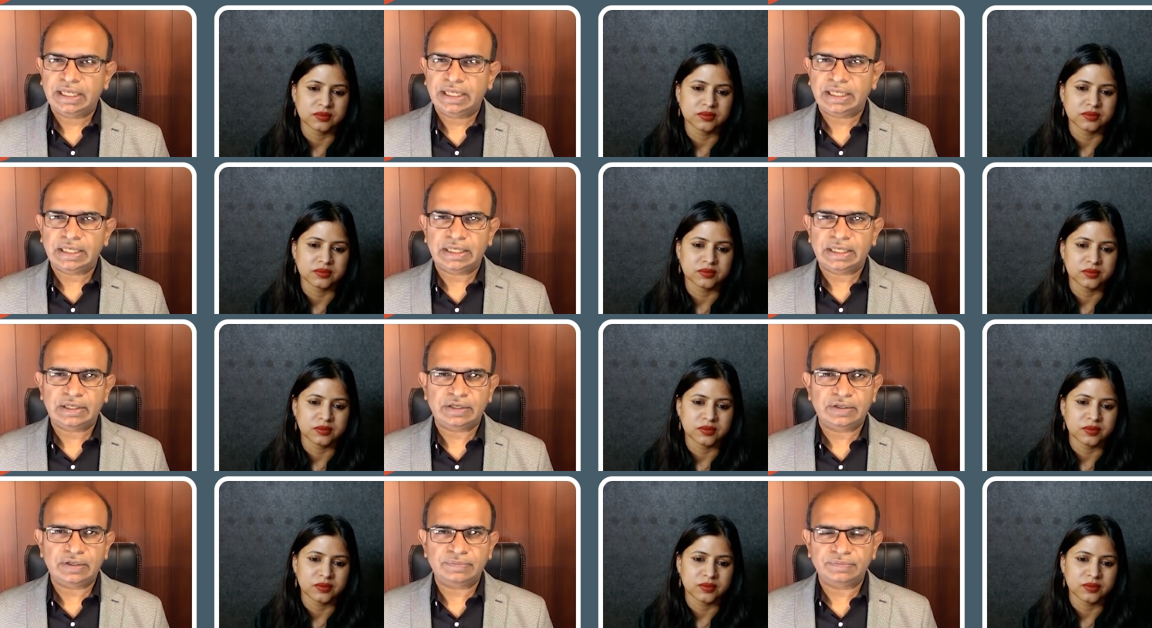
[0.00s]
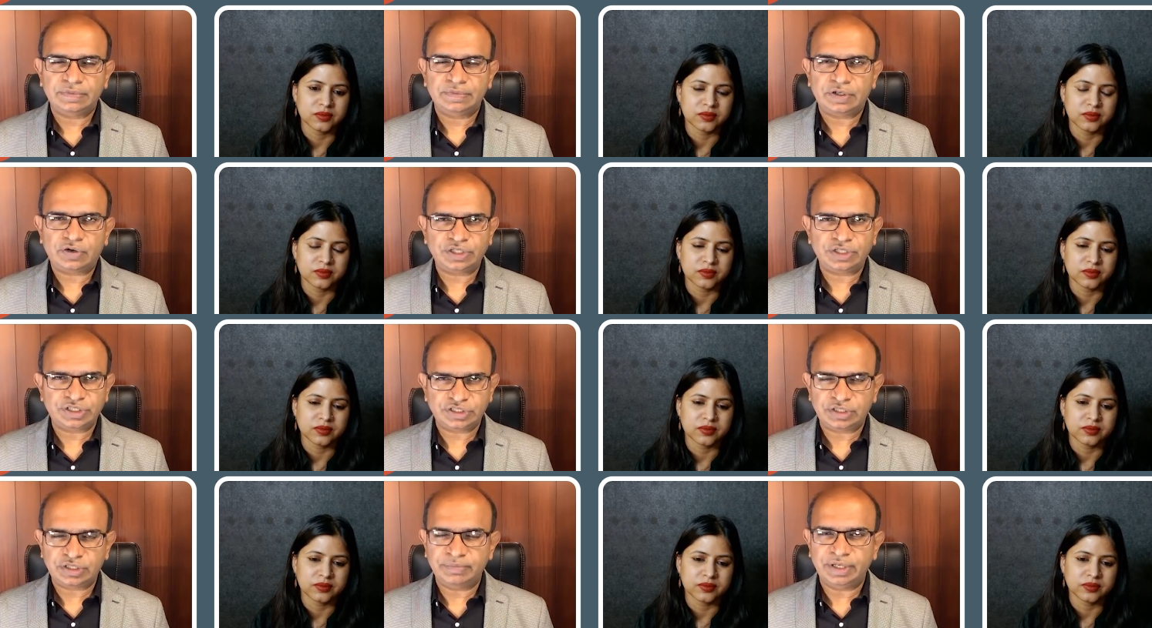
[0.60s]
Speaker 1: um,
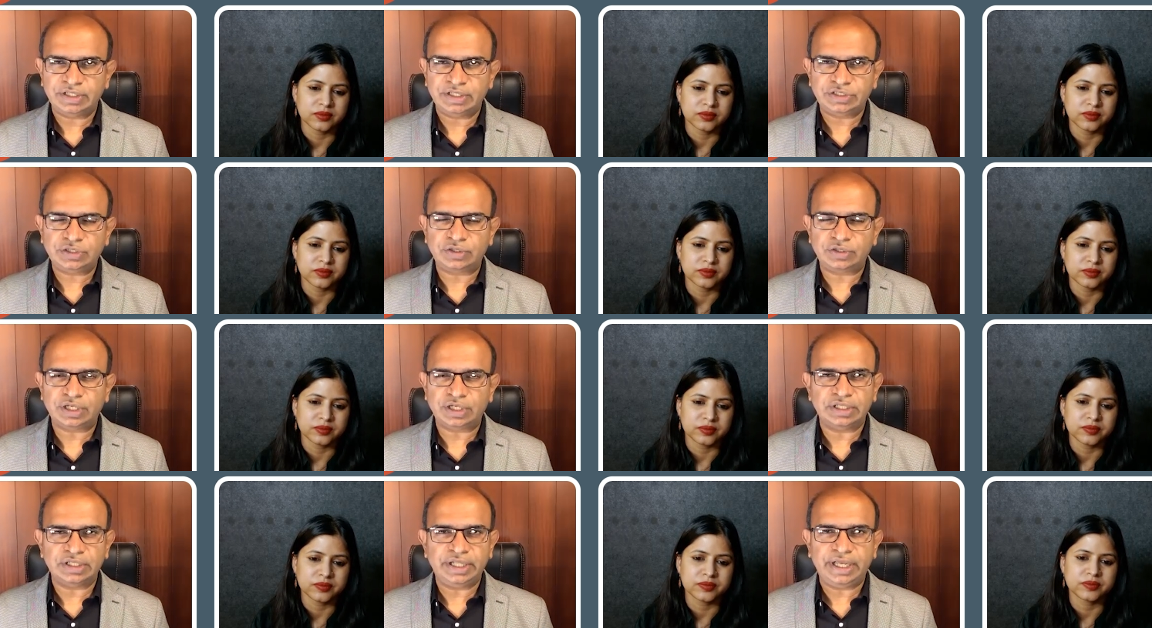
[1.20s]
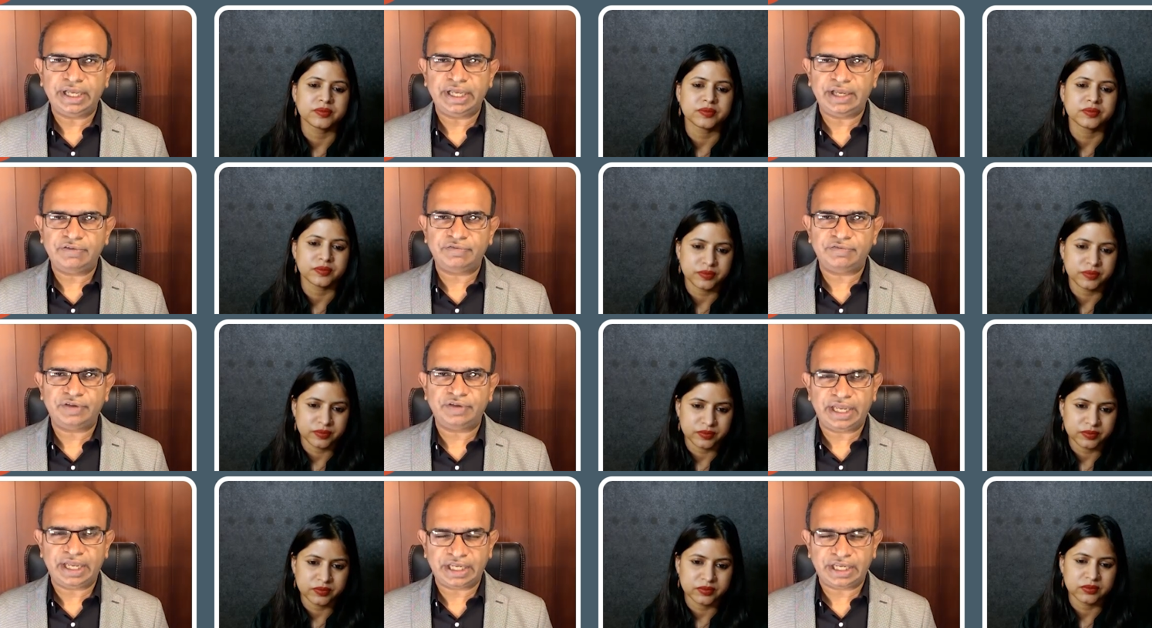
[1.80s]
Rochester, Minnesota, they
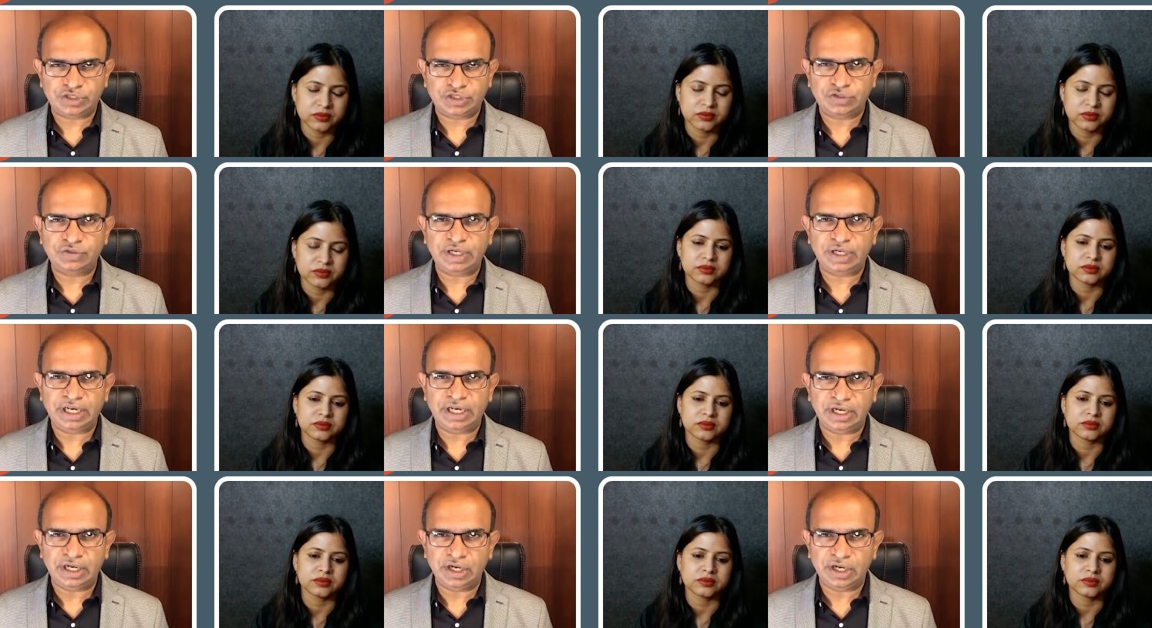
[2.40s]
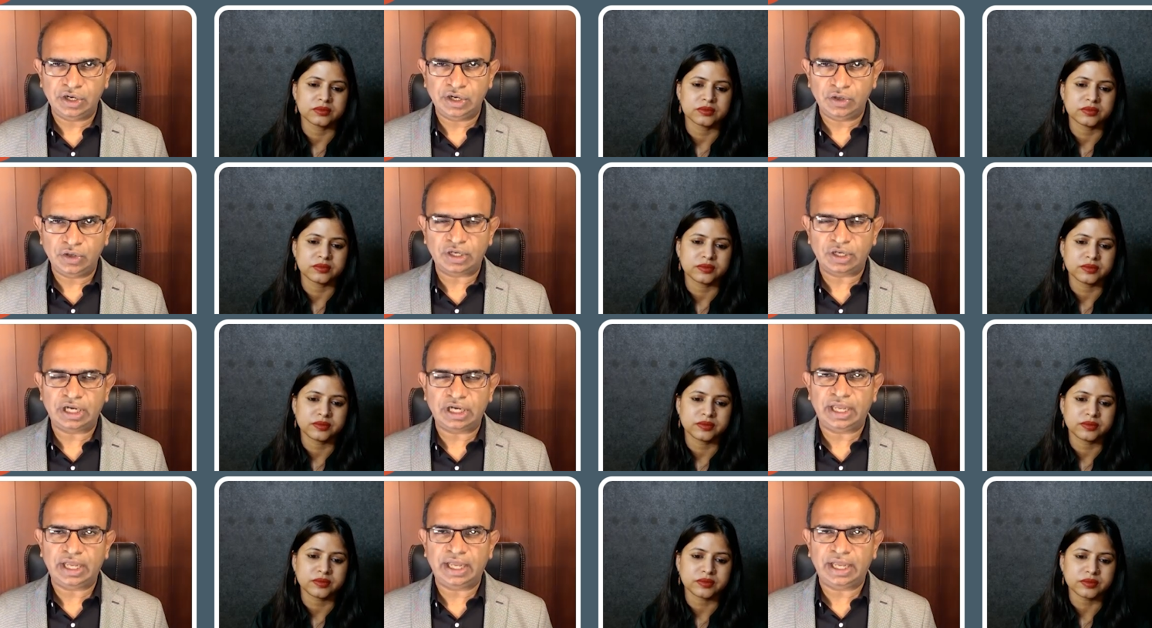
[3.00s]
have actually
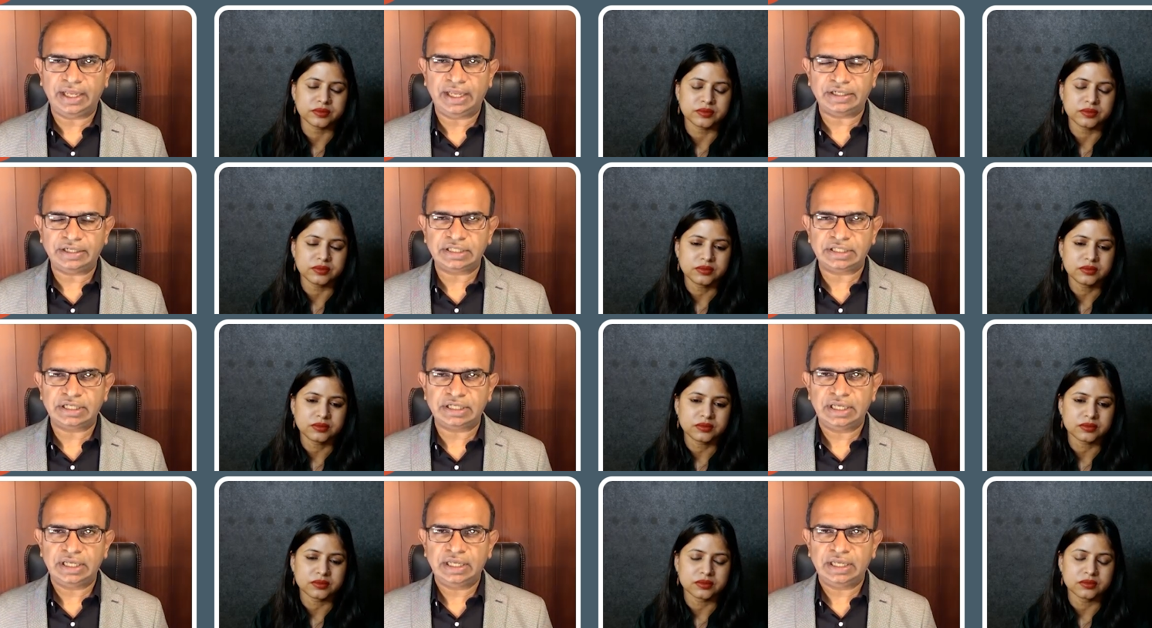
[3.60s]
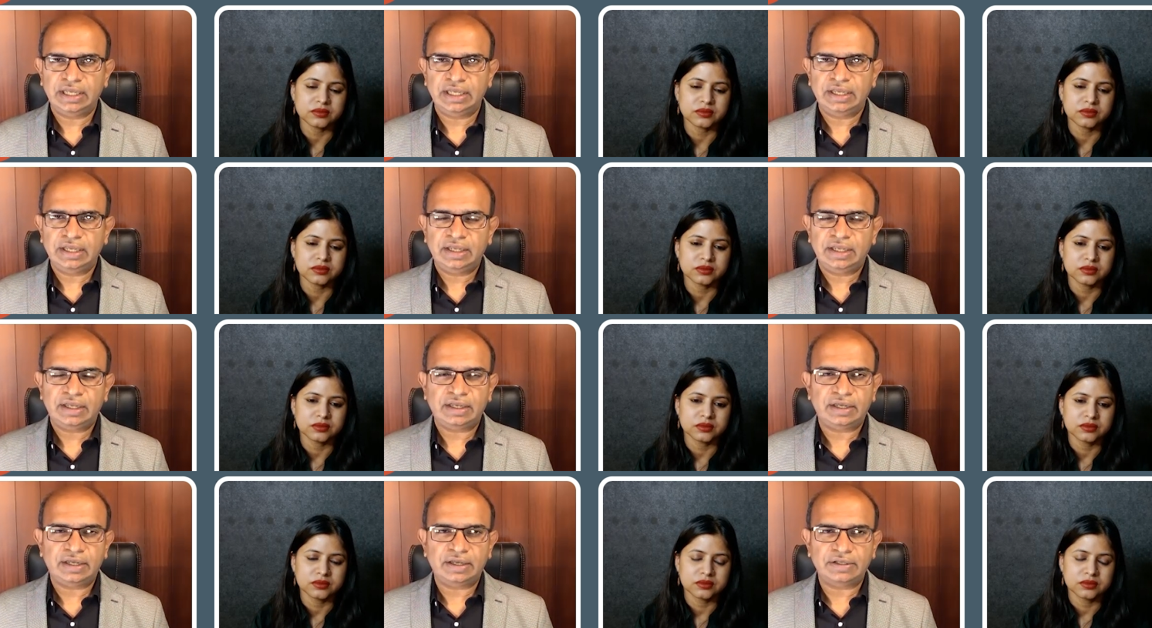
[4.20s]
looked at
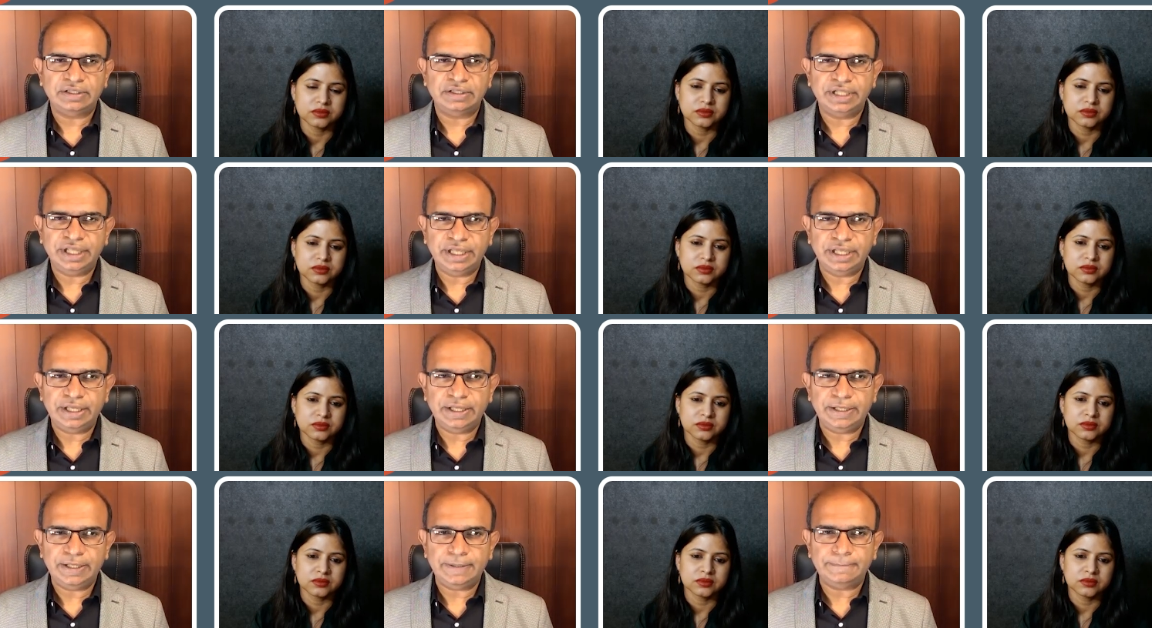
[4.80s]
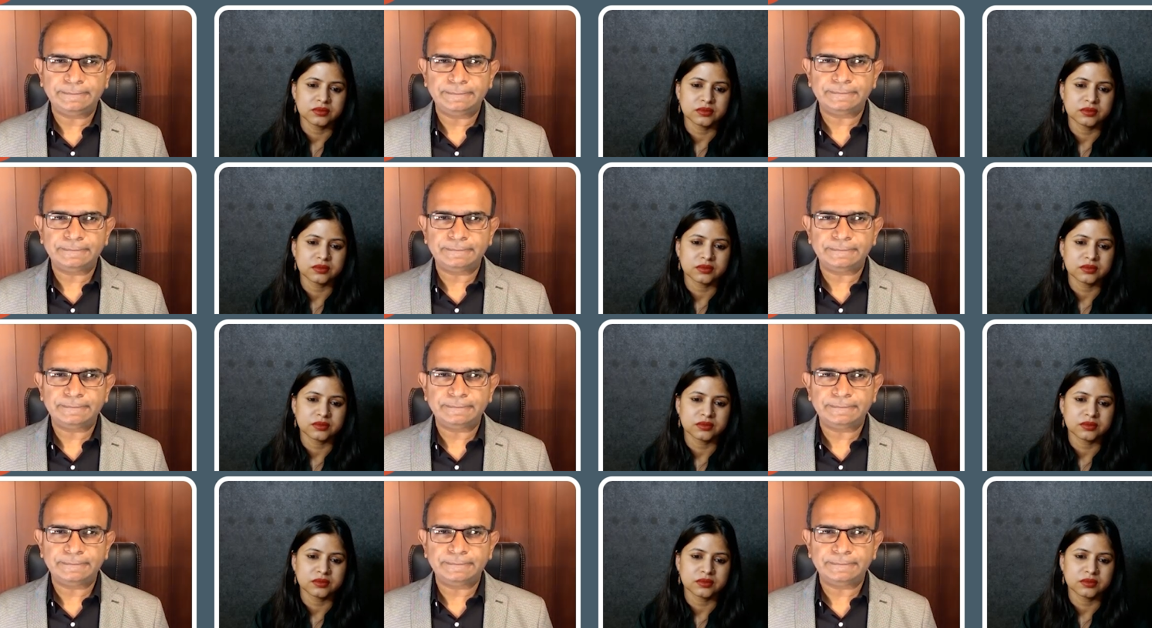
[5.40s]
uh, the